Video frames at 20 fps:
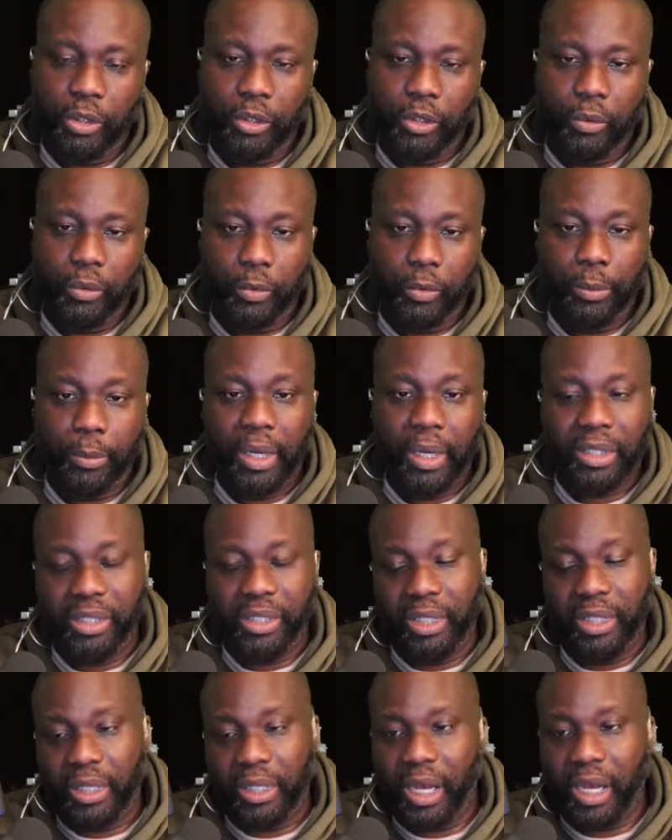we're about to see the
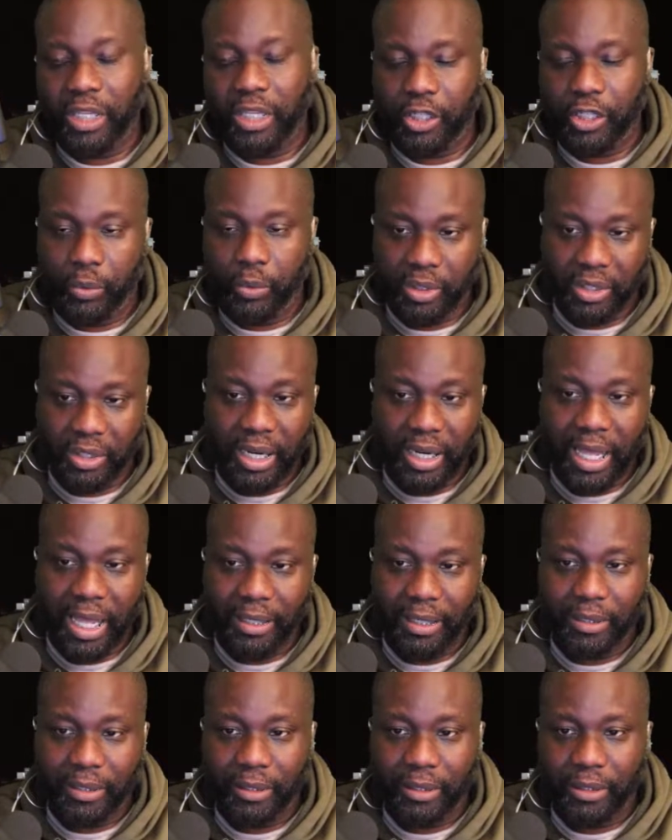consequences of that.
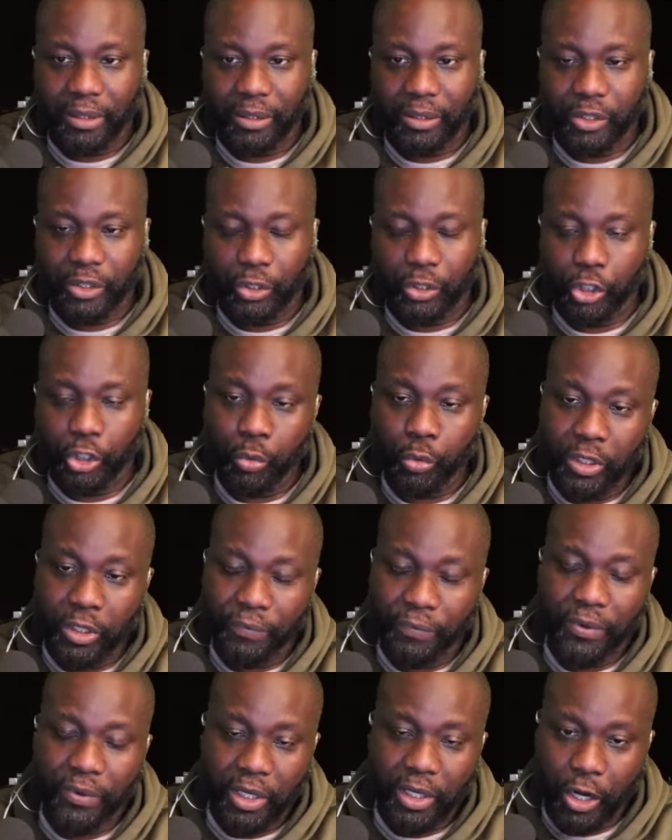So you
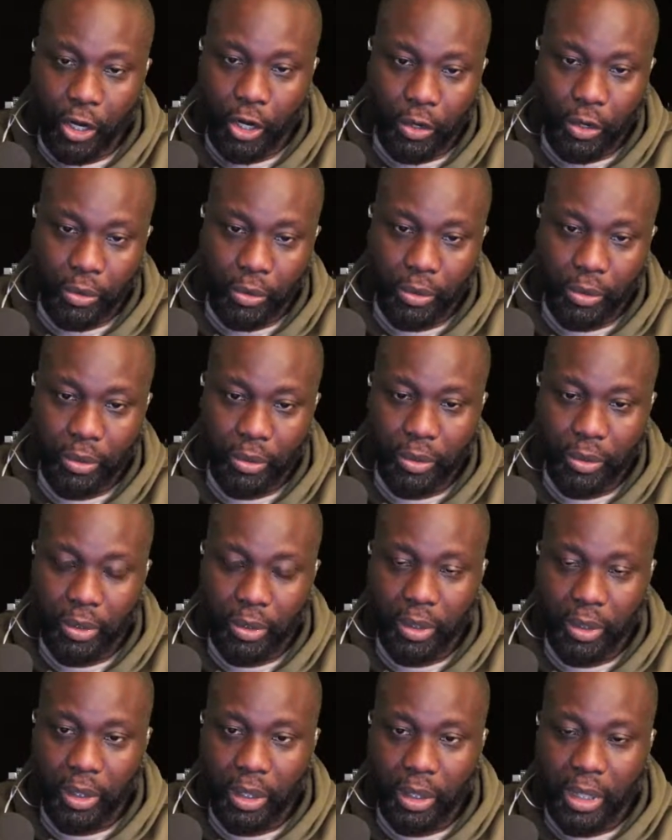defend her.
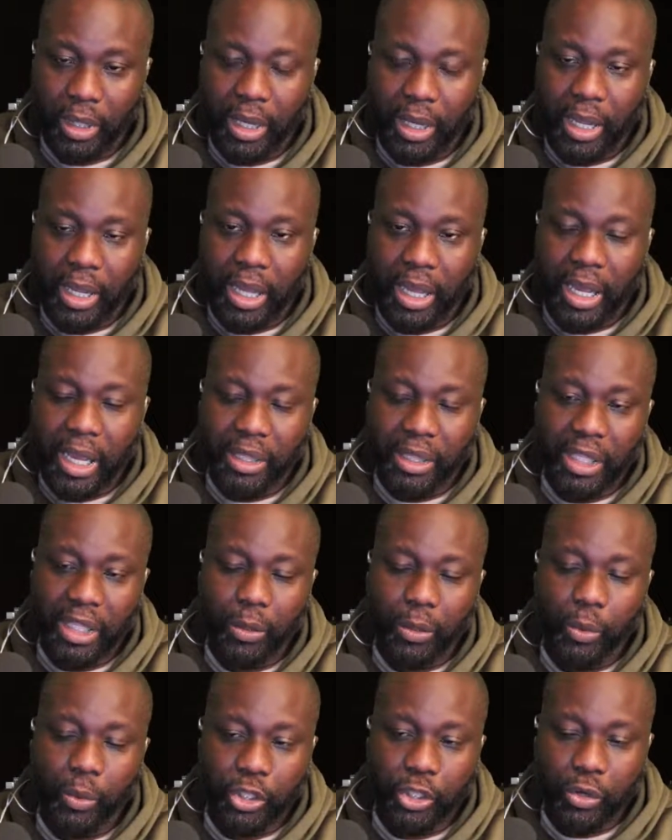And then
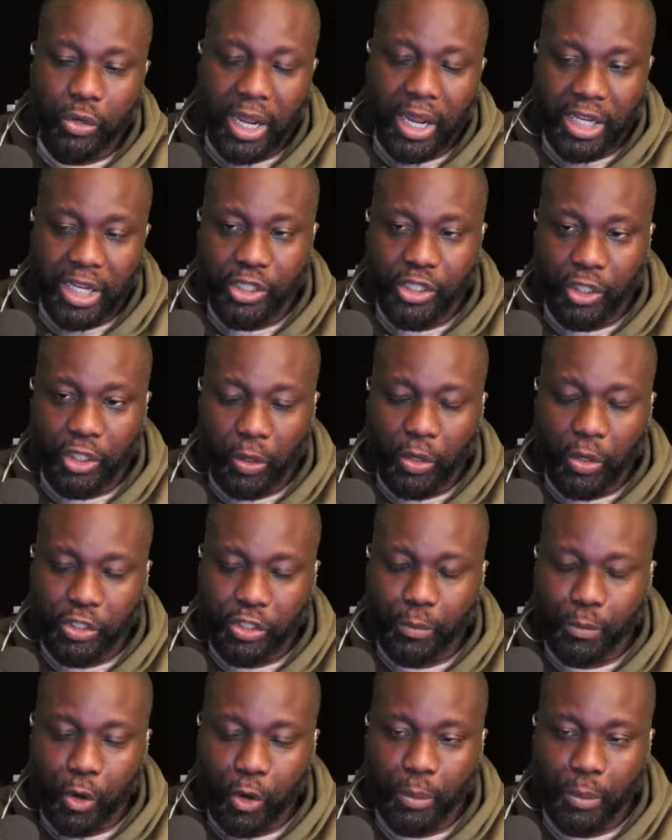when you're at your lowest
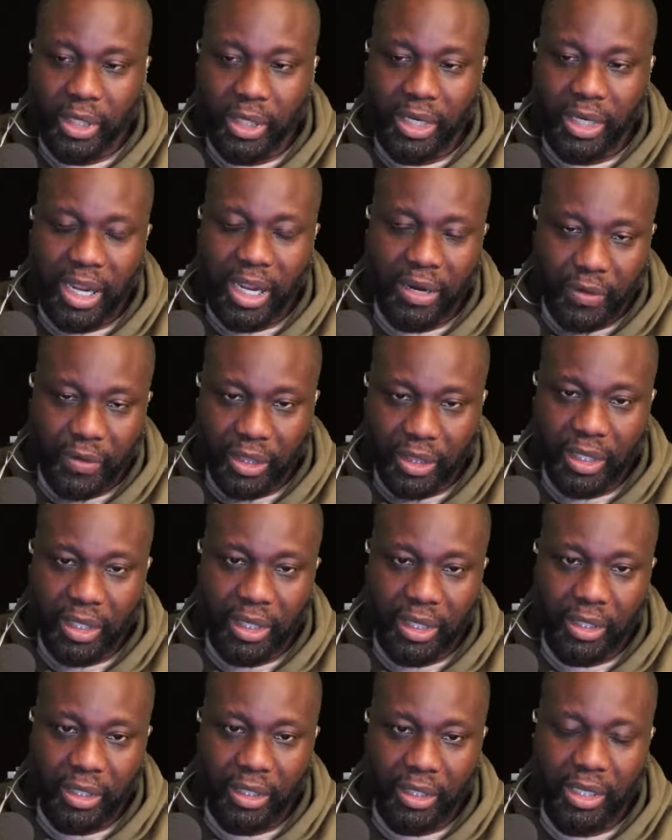moment and
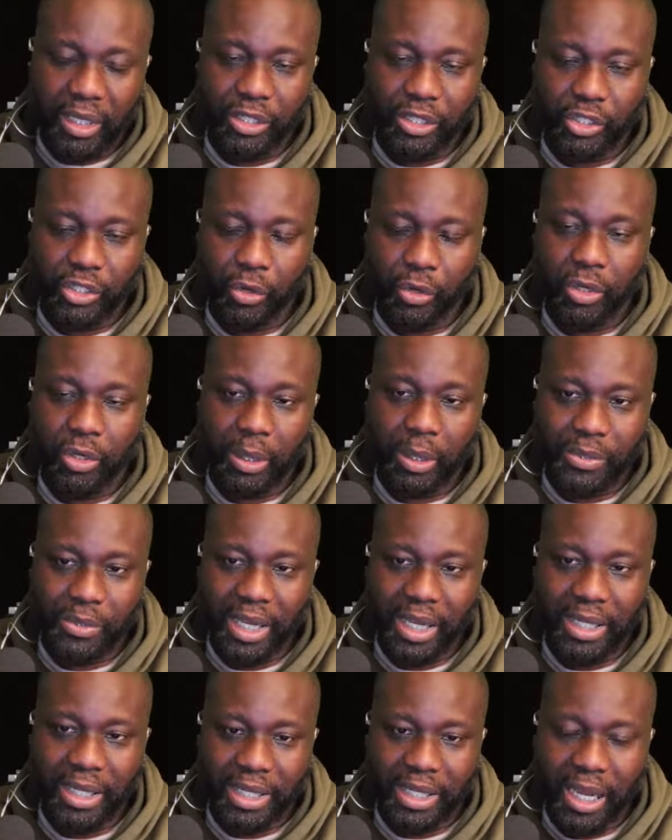everything is turning
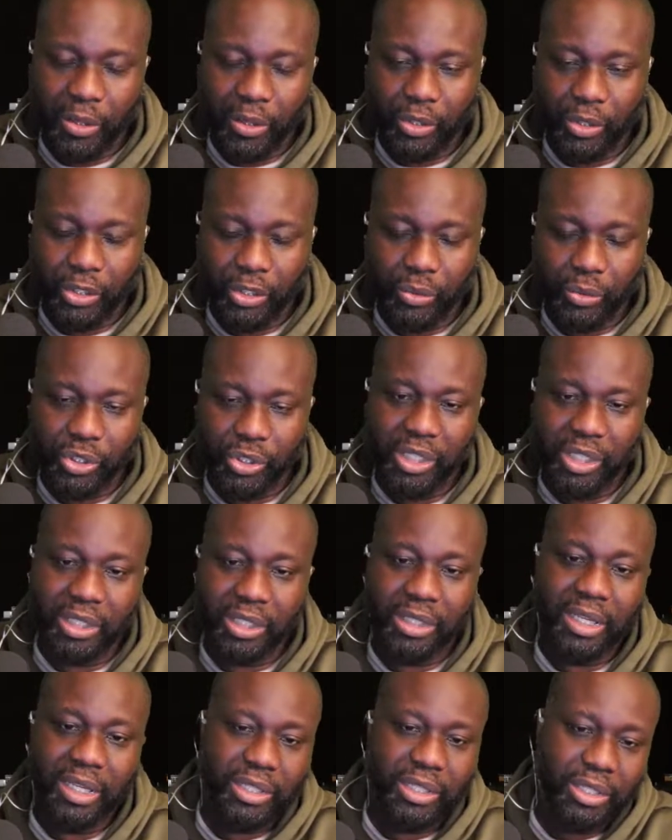upside down on you, she's
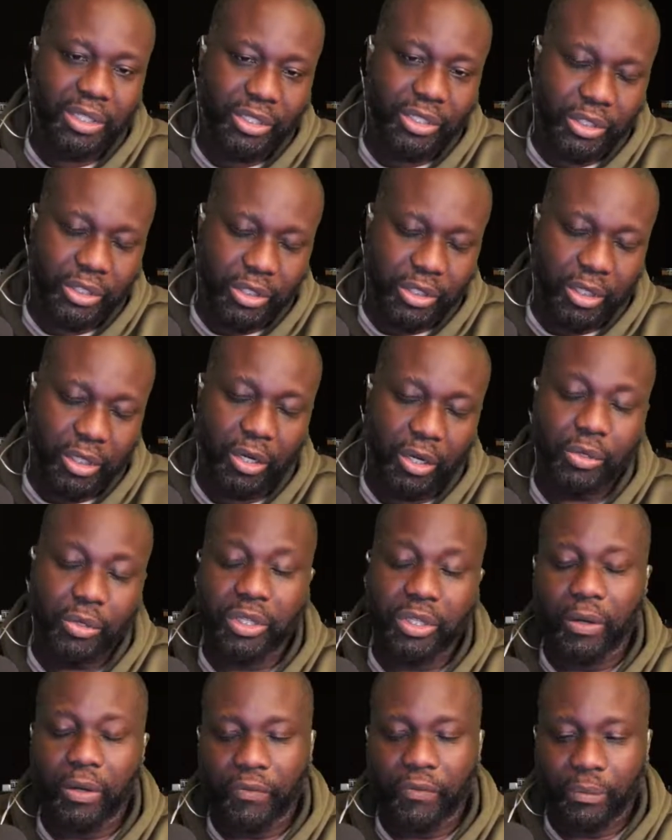distancing
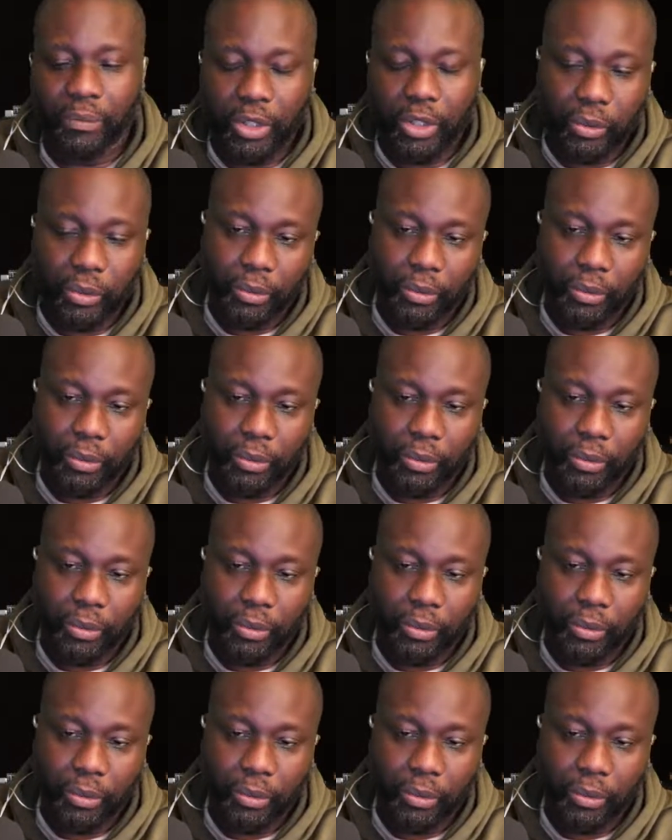herself from you.